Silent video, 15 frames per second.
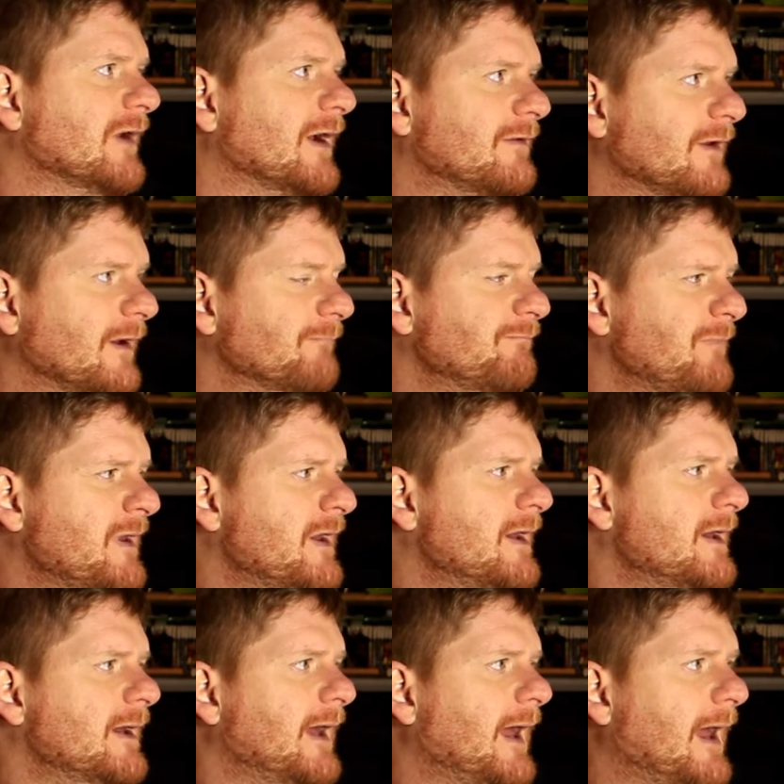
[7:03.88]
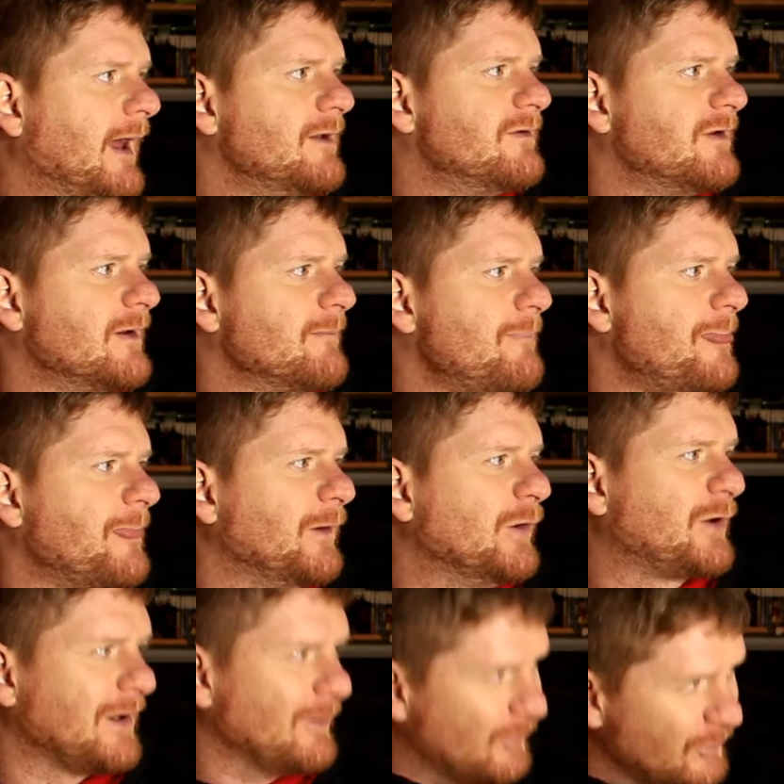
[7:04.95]
like that. And
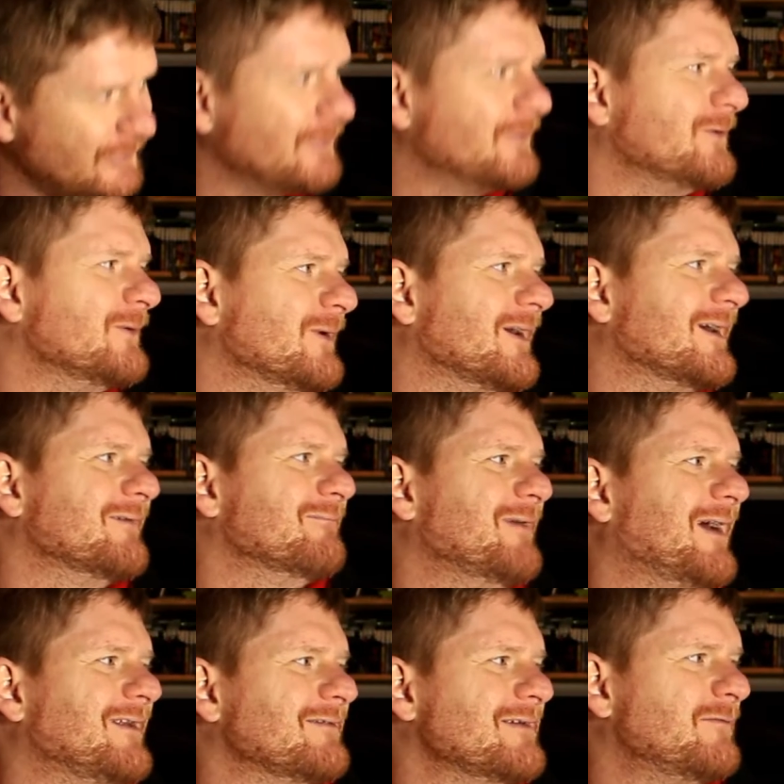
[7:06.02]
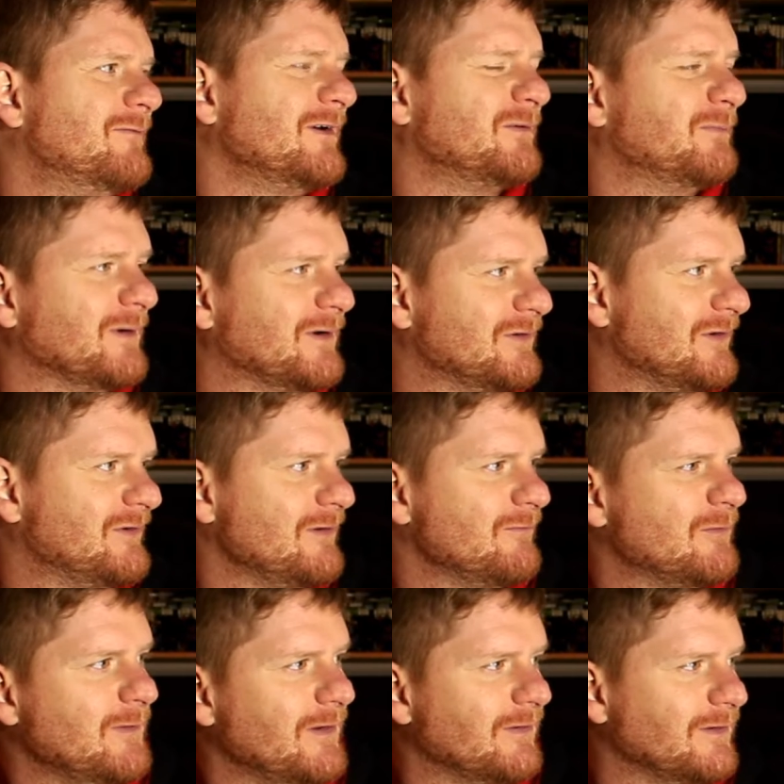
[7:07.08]
looking also at Netflix, because they seem
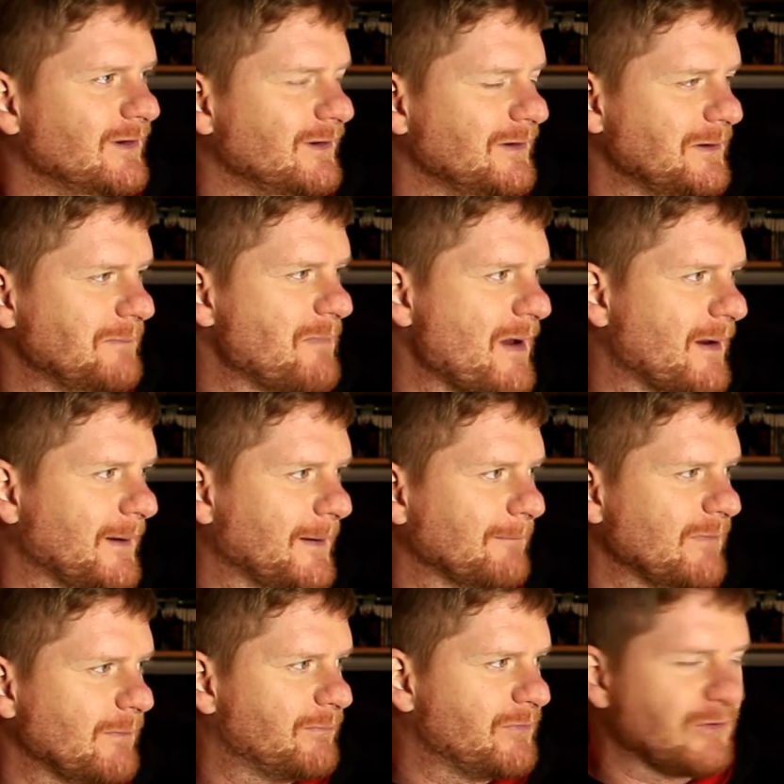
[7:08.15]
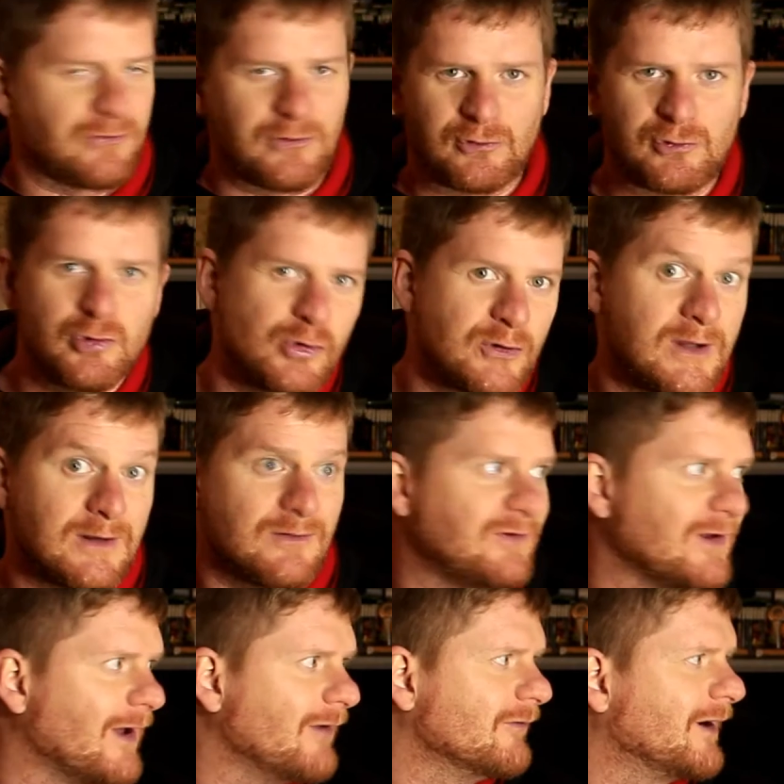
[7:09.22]
to be the cool kid in
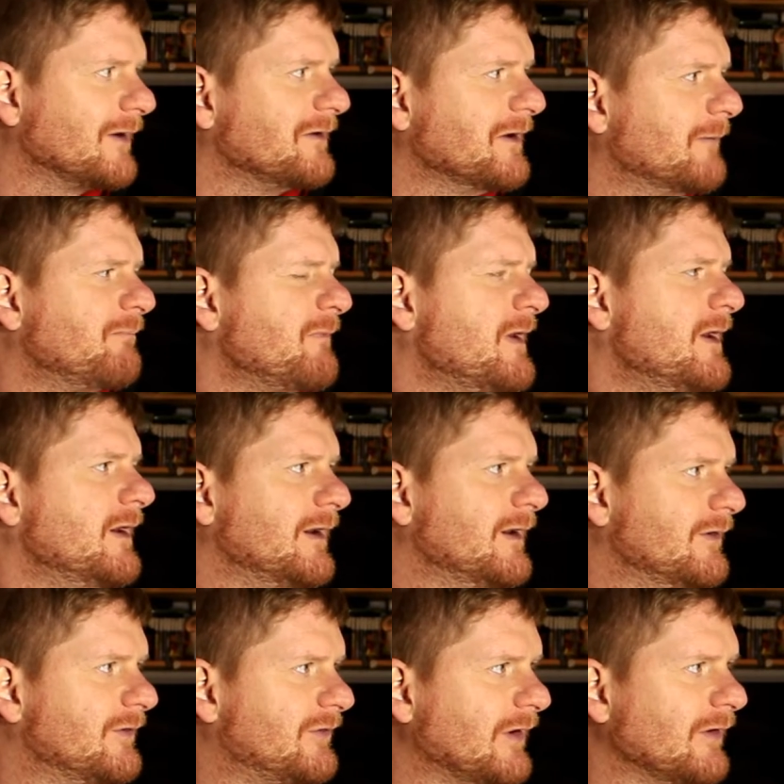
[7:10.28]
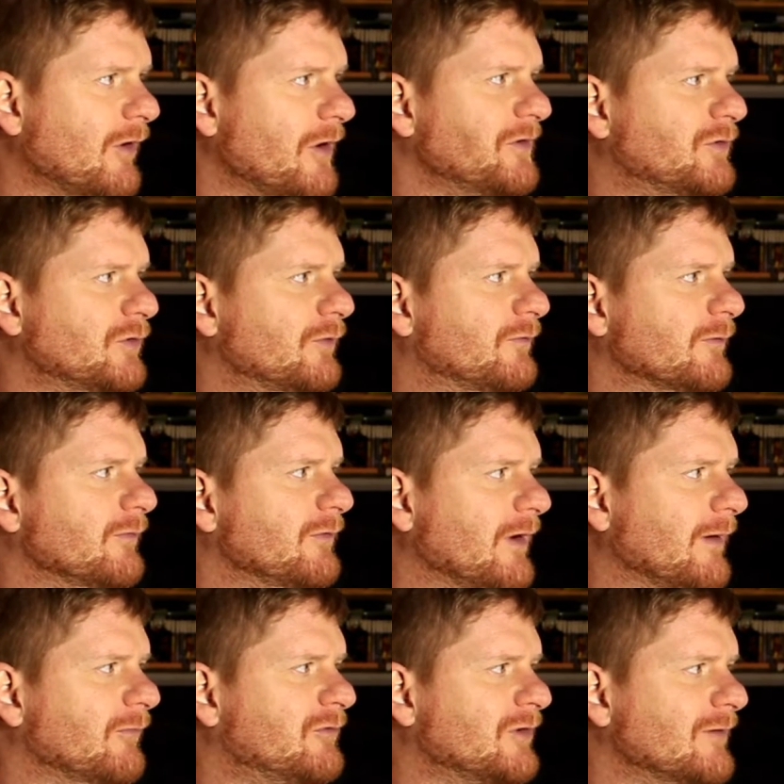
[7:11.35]
town right now, is an article
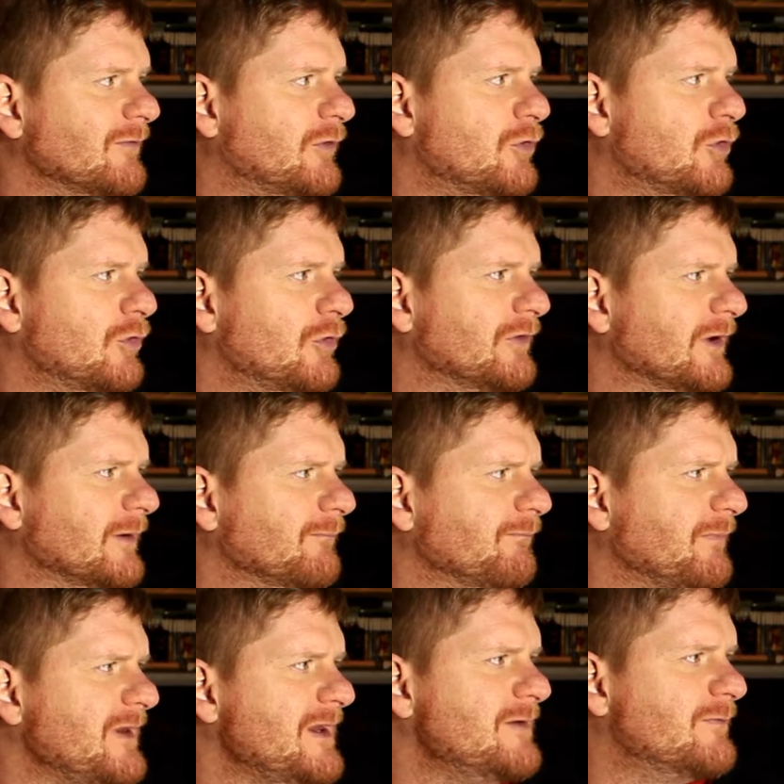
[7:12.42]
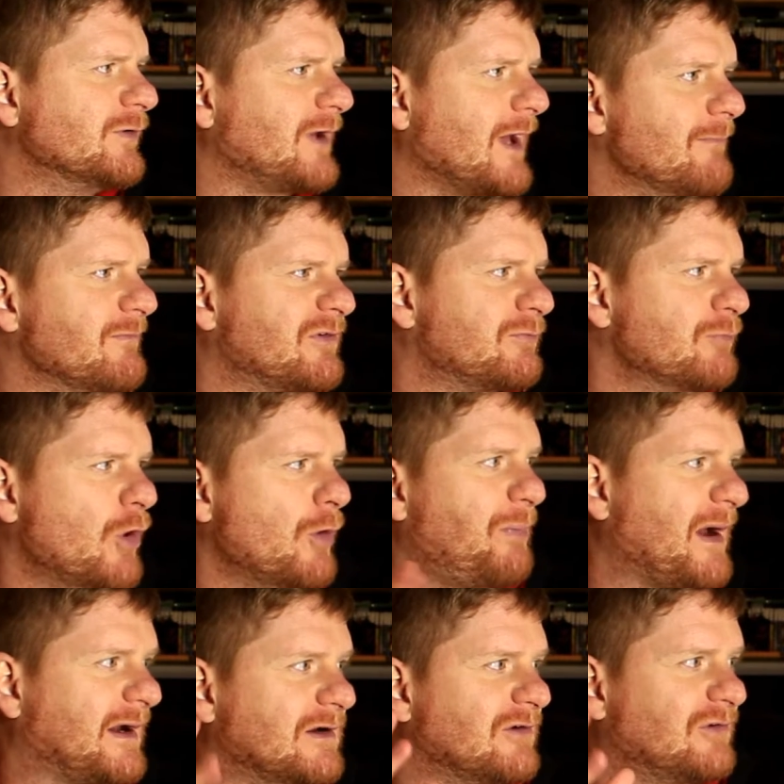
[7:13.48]
from Trevor called "Evil Comes in Small
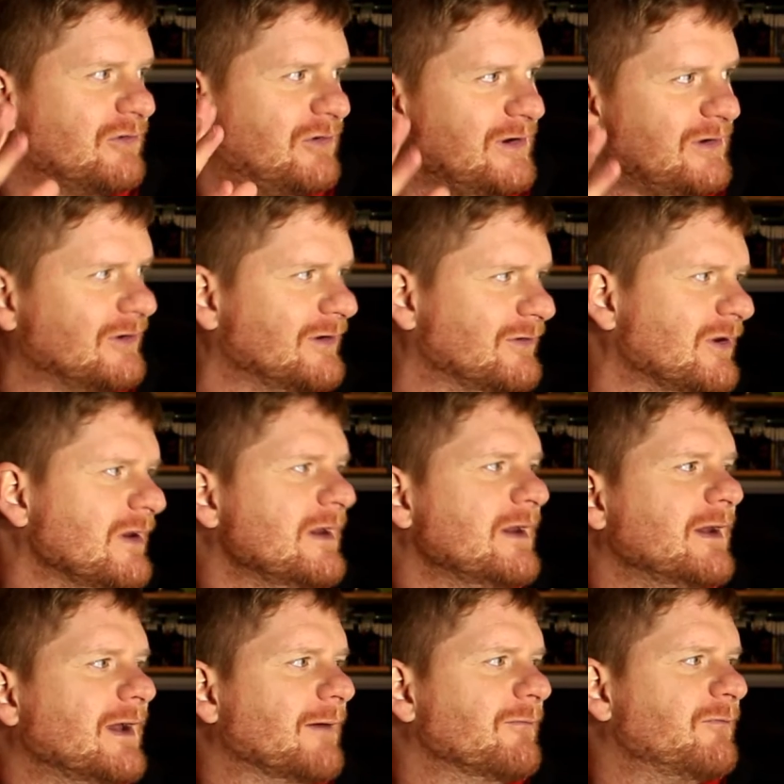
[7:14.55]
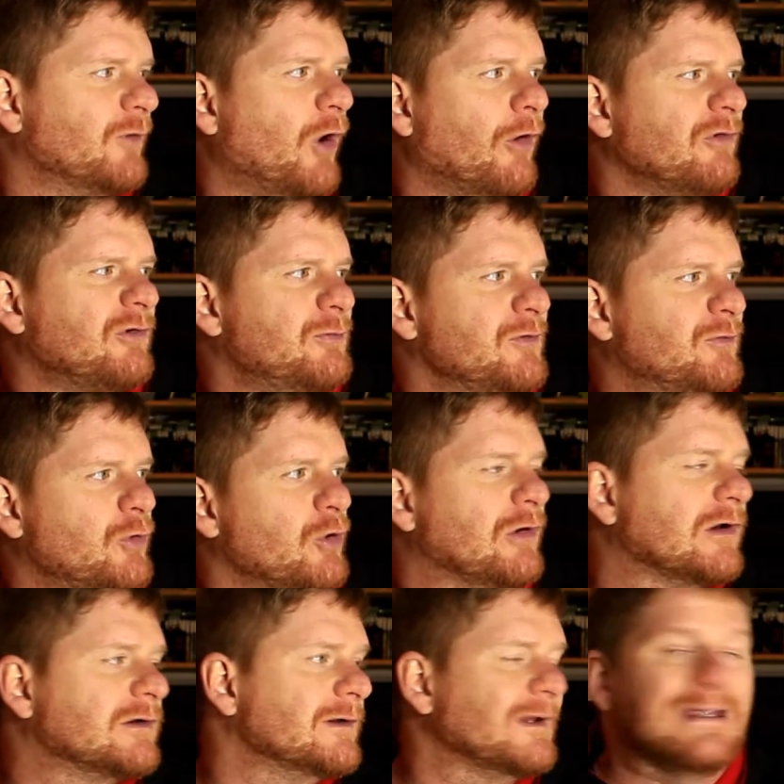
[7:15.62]
Packages." He says for a horror spoof called
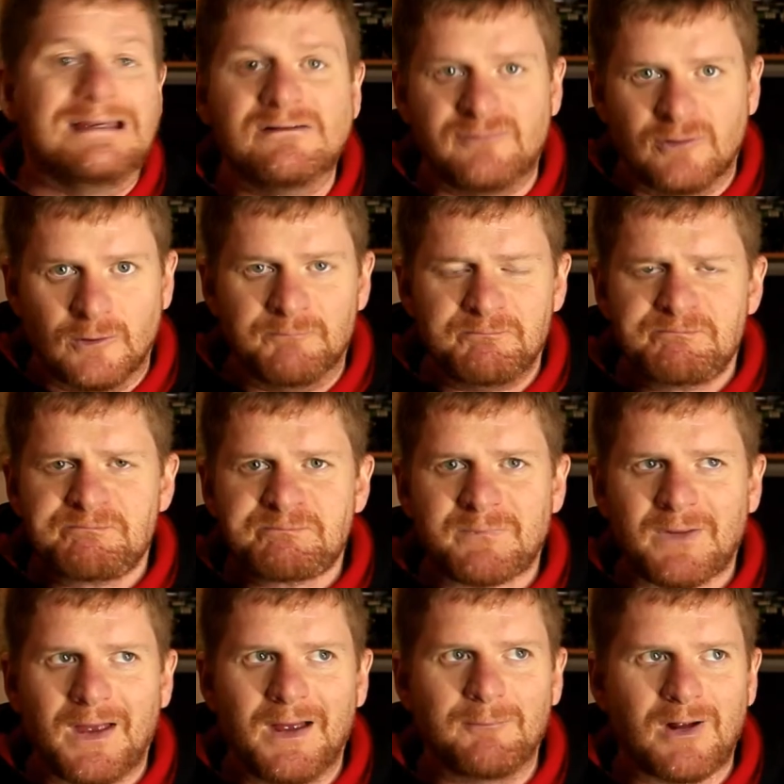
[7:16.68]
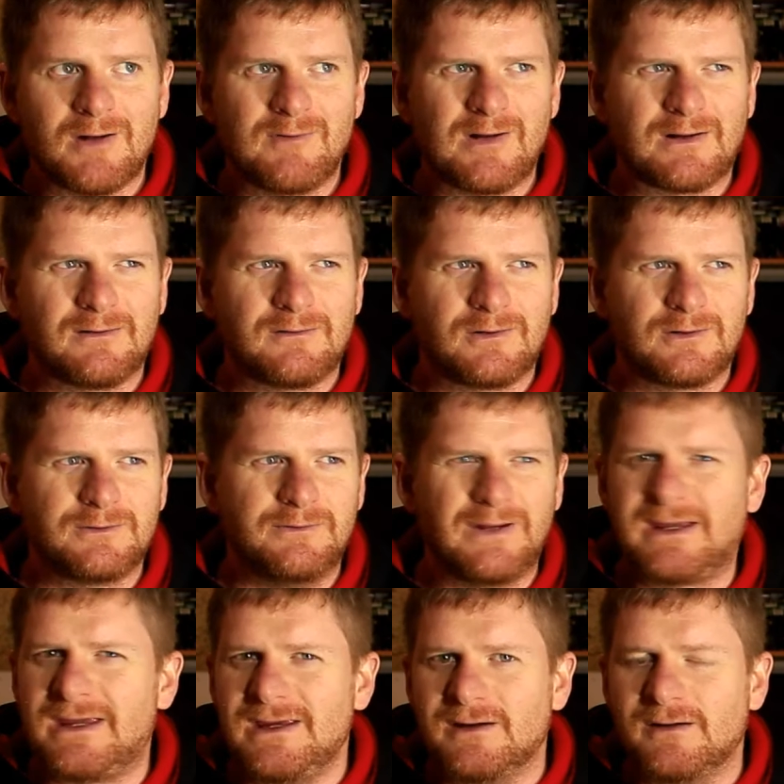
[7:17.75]
Little Evil. Kind of like a Little
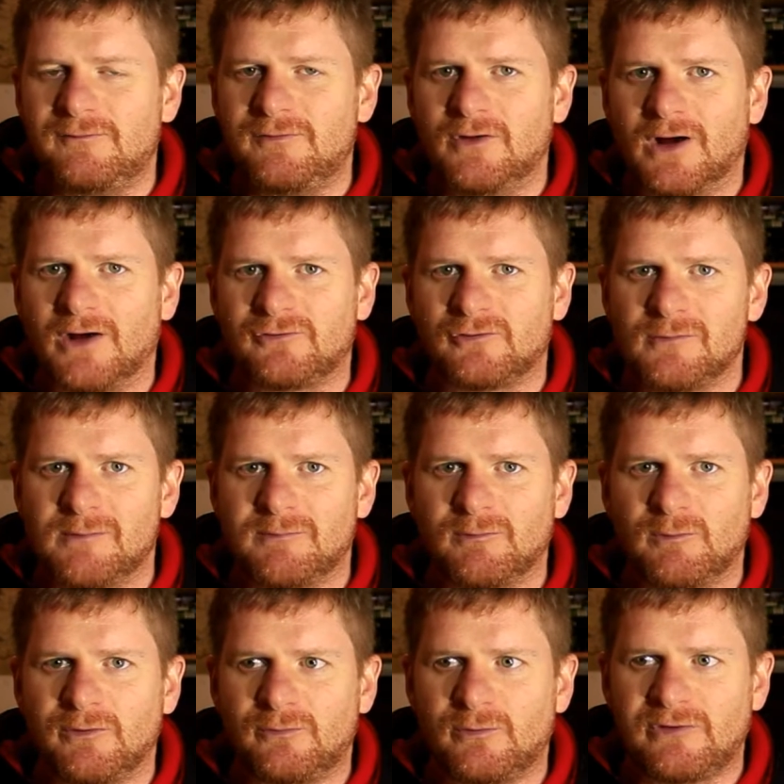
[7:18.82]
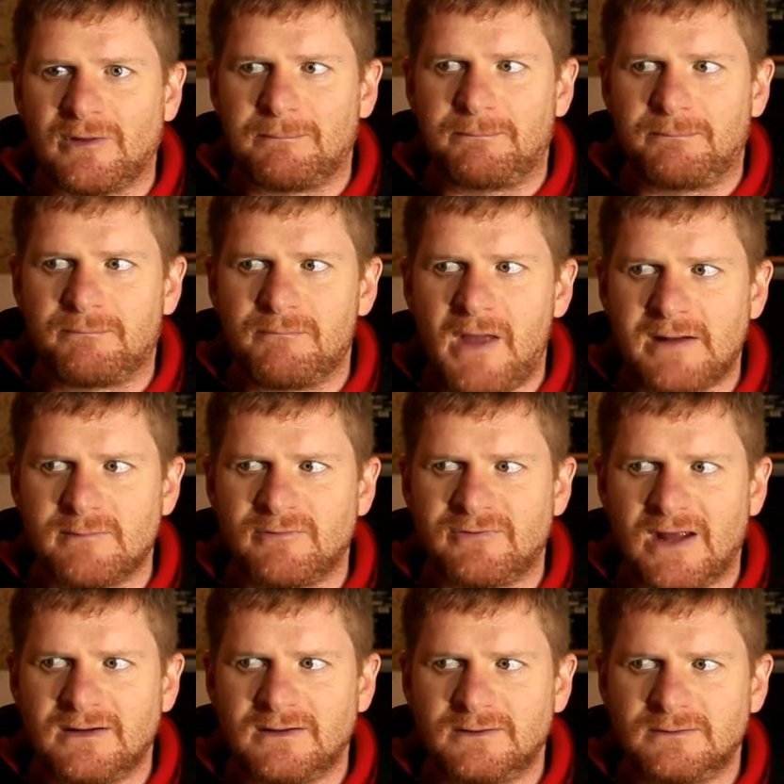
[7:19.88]
Nicky, if you guys remember, was that Adam
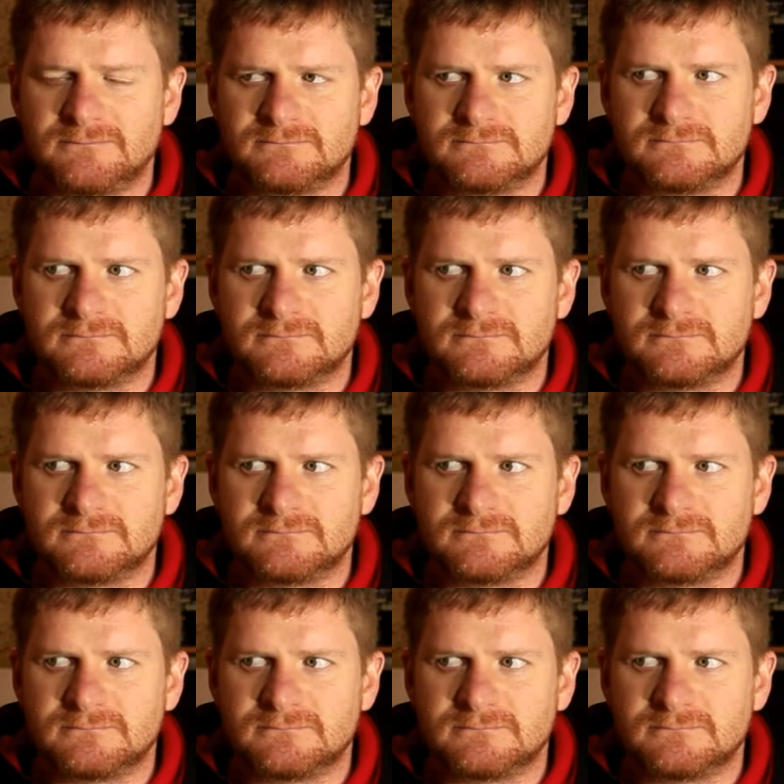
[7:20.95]
Sandler?